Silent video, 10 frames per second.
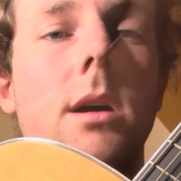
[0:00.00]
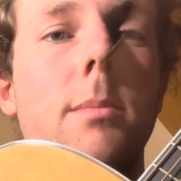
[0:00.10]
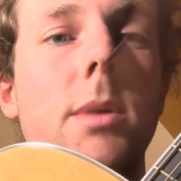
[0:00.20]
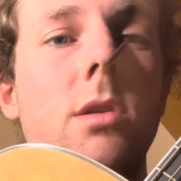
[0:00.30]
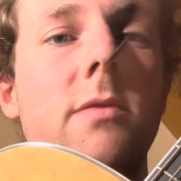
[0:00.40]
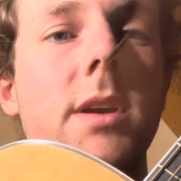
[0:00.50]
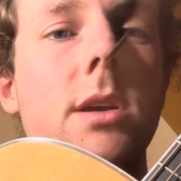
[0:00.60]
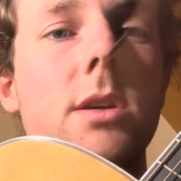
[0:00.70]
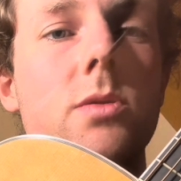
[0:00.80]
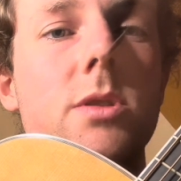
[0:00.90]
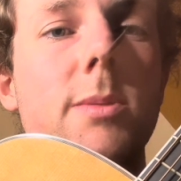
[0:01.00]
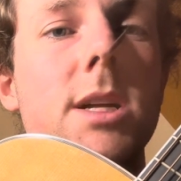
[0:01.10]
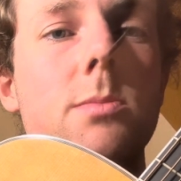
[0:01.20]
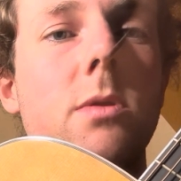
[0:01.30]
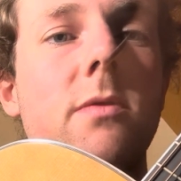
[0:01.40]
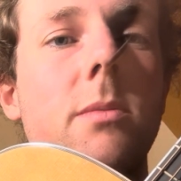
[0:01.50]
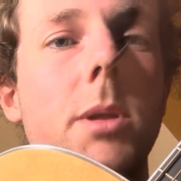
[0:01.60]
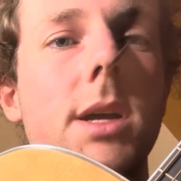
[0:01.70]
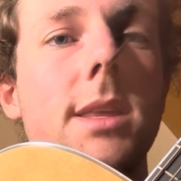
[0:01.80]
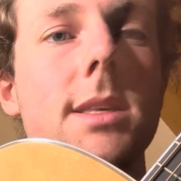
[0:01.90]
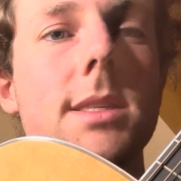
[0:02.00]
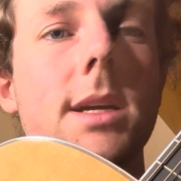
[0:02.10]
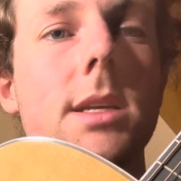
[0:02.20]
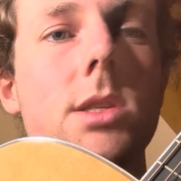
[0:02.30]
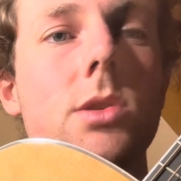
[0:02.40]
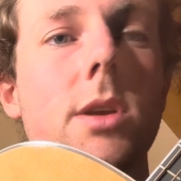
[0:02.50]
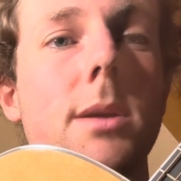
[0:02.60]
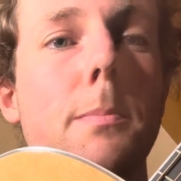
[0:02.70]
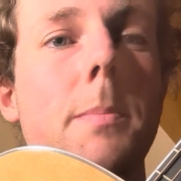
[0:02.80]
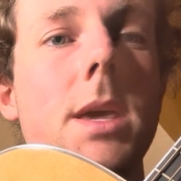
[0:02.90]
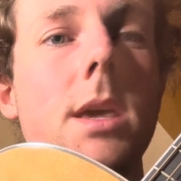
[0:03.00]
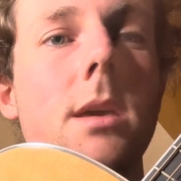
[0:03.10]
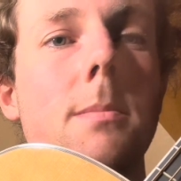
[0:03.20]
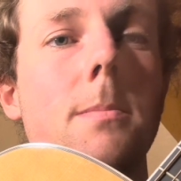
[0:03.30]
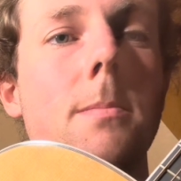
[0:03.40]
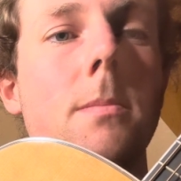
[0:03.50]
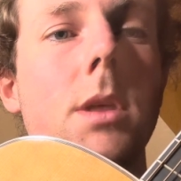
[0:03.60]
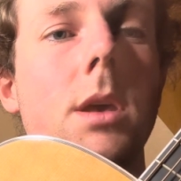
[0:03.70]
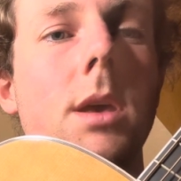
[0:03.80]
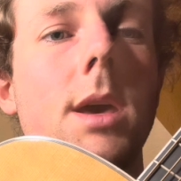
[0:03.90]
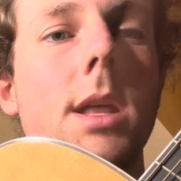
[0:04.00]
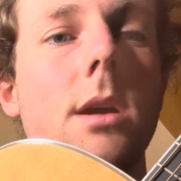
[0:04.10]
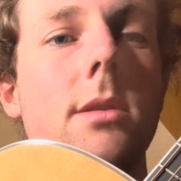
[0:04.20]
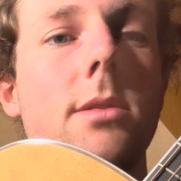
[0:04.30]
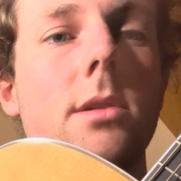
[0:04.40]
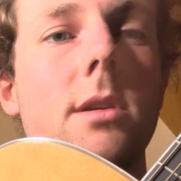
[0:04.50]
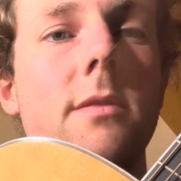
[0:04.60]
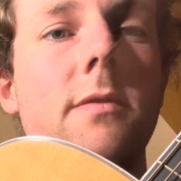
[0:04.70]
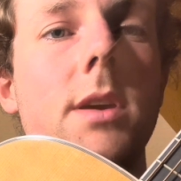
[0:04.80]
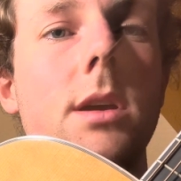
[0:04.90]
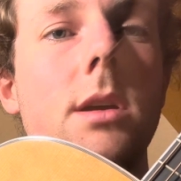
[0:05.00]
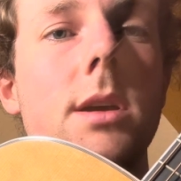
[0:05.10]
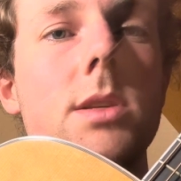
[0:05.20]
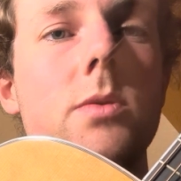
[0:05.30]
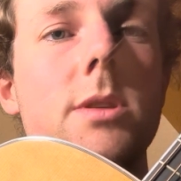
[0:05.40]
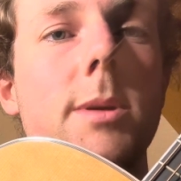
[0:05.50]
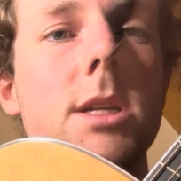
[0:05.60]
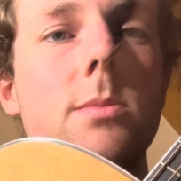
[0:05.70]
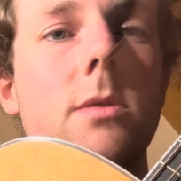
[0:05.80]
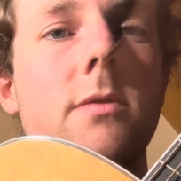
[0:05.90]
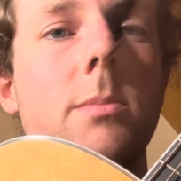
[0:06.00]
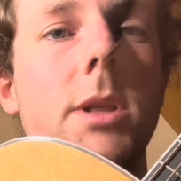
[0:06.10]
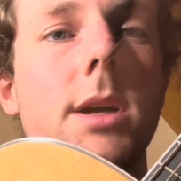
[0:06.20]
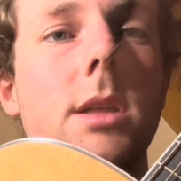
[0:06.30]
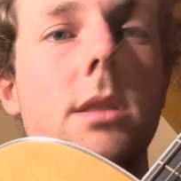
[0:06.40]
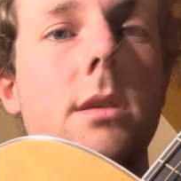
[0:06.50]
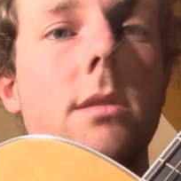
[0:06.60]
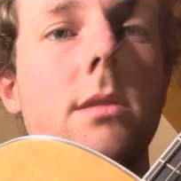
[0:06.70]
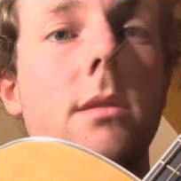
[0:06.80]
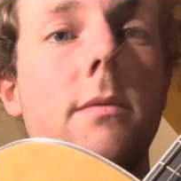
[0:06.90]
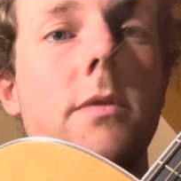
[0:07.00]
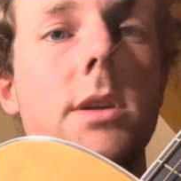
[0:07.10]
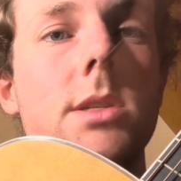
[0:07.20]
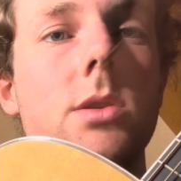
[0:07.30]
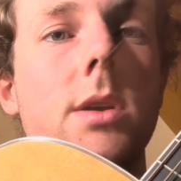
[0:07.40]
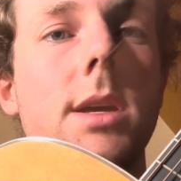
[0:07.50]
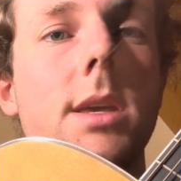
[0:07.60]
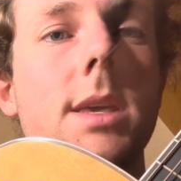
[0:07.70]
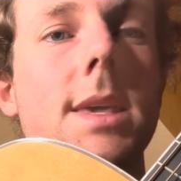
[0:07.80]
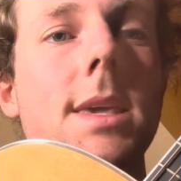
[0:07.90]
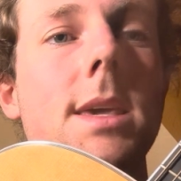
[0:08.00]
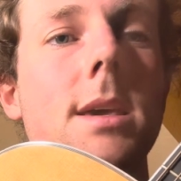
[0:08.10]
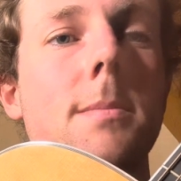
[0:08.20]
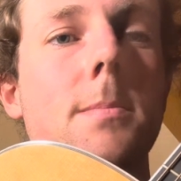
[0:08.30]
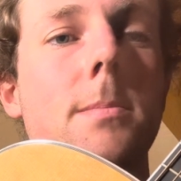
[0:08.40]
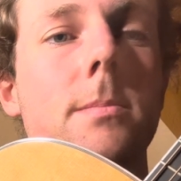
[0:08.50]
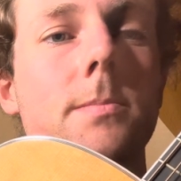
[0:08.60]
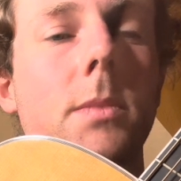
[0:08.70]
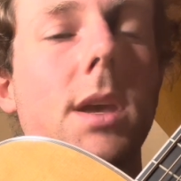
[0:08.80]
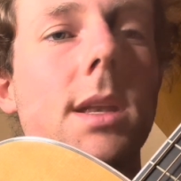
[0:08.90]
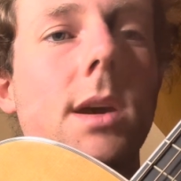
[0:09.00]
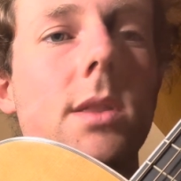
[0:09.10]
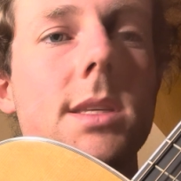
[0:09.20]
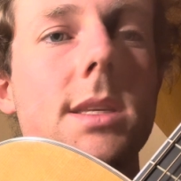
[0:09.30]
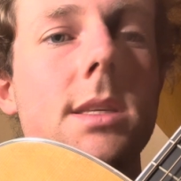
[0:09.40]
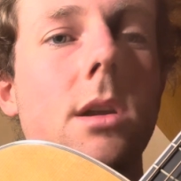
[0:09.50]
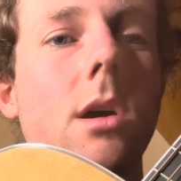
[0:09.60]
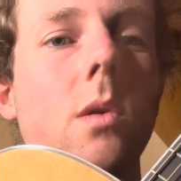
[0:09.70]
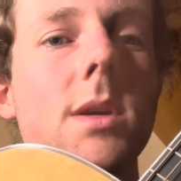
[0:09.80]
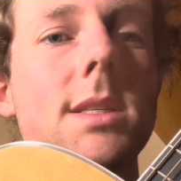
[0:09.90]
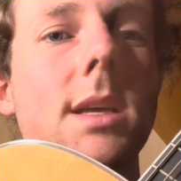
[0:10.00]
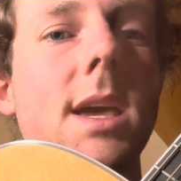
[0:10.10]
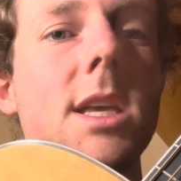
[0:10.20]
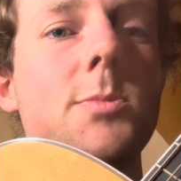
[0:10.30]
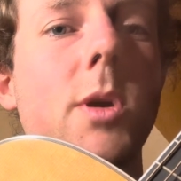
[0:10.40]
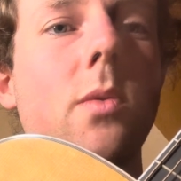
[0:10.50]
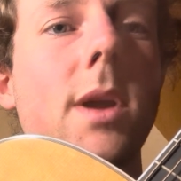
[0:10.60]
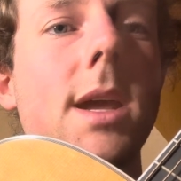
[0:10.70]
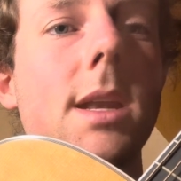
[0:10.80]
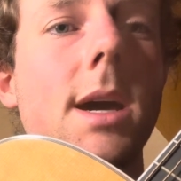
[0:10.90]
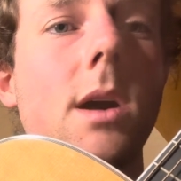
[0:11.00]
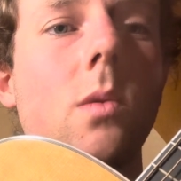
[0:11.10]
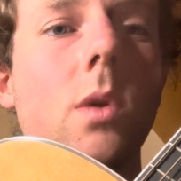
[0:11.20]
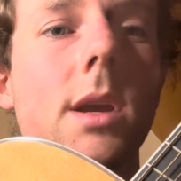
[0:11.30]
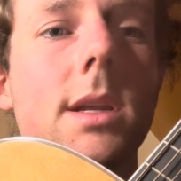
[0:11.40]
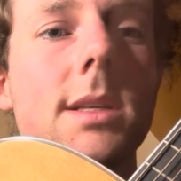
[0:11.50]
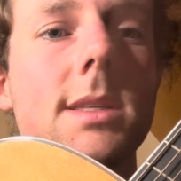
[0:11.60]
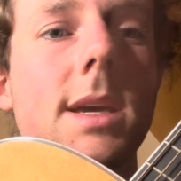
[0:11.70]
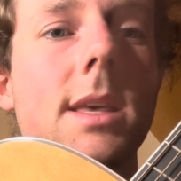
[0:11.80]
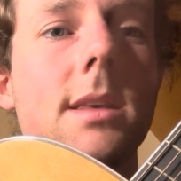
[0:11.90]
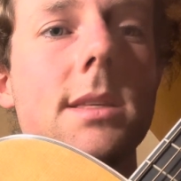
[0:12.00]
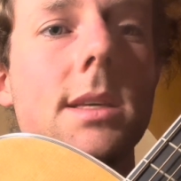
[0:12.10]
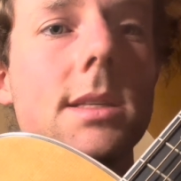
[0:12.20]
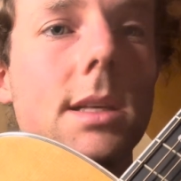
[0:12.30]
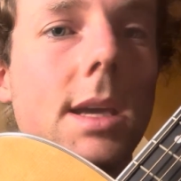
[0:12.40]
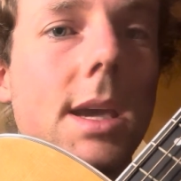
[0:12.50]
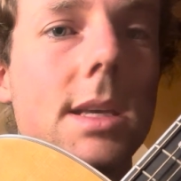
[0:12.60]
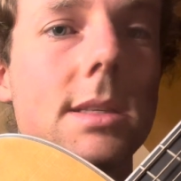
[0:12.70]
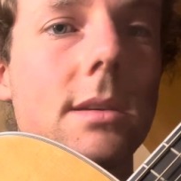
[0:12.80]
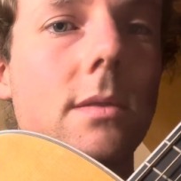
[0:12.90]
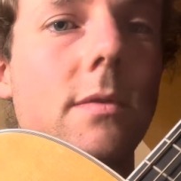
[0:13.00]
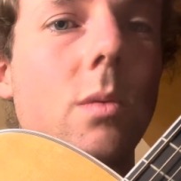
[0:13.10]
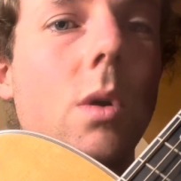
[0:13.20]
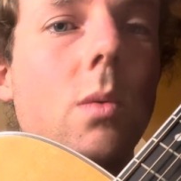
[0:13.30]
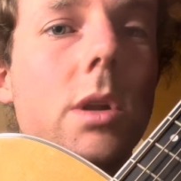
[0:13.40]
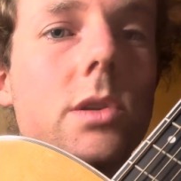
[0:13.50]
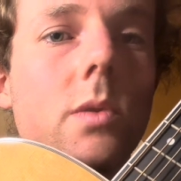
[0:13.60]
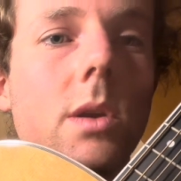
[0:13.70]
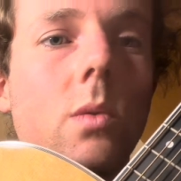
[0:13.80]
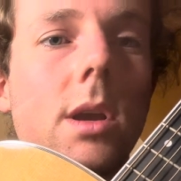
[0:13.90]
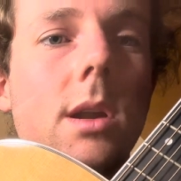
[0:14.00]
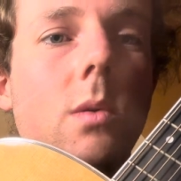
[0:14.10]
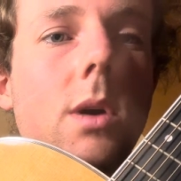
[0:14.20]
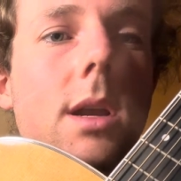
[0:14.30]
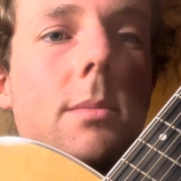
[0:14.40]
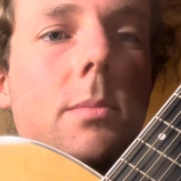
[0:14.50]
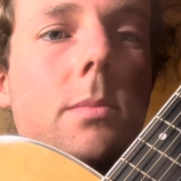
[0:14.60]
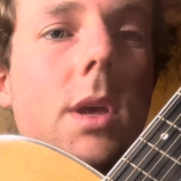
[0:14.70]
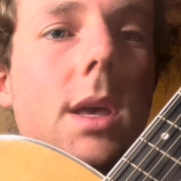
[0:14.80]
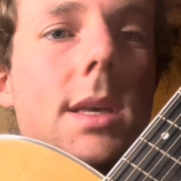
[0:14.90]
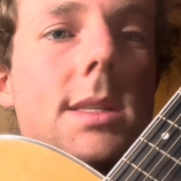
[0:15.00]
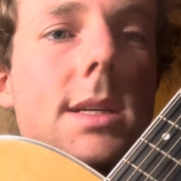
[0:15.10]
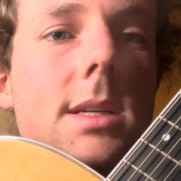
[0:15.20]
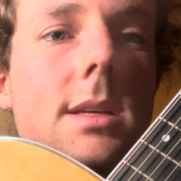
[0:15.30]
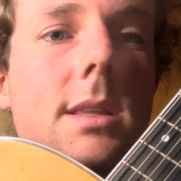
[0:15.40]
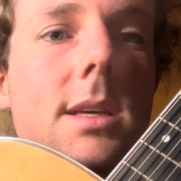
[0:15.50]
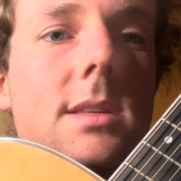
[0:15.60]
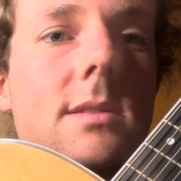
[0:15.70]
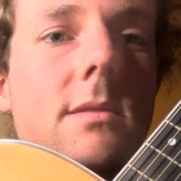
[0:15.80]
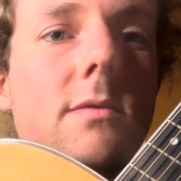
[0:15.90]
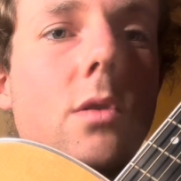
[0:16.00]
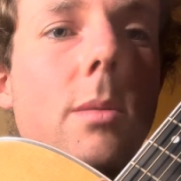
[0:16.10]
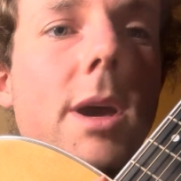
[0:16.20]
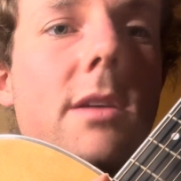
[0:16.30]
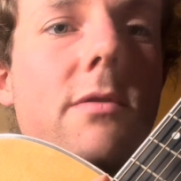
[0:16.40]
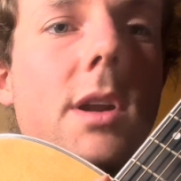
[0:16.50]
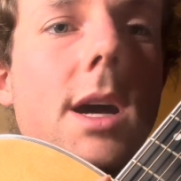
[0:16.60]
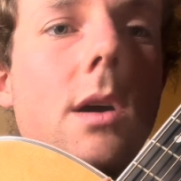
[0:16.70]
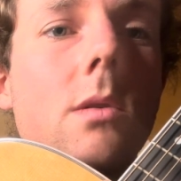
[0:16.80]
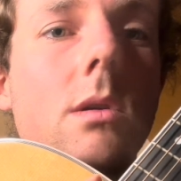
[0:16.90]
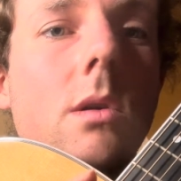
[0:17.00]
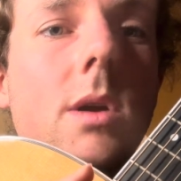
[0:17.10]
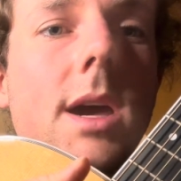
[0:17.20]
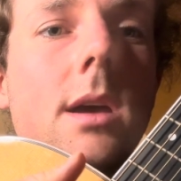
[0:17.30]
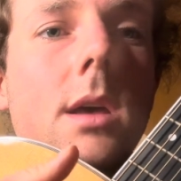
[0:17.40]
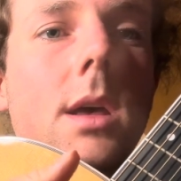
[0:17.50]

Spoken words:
middle finger is responsible for plucking the 2nd string, B. And our 3rd finger is responsible for plucking the 1st string, E. Now, this isn't always the case, but right now we're going to say this is the case for what we're doing. We're going to want to stick to this format for now, okay?